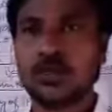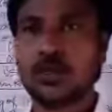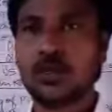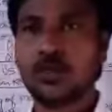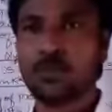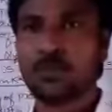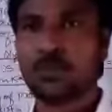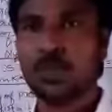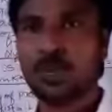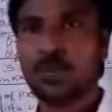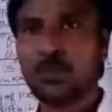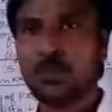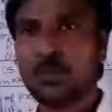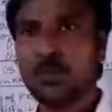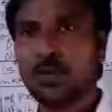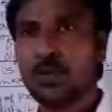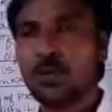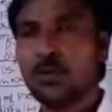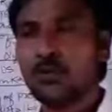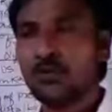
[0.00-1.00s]
the
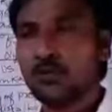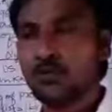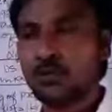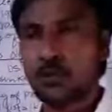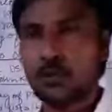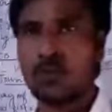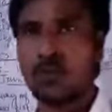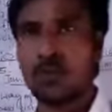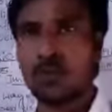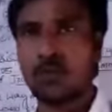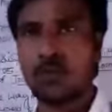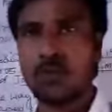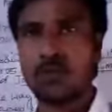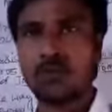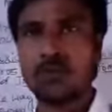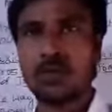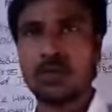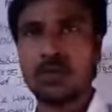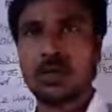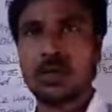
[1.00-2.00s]
people
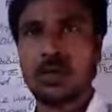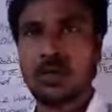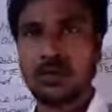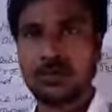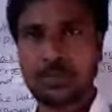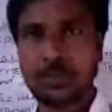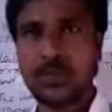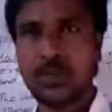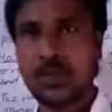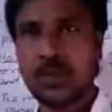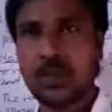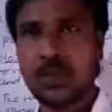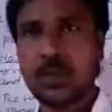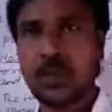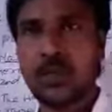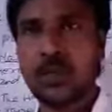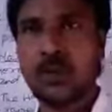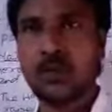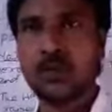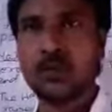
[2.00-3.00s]
from
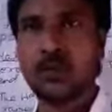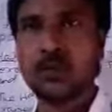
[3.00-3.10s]
Africa,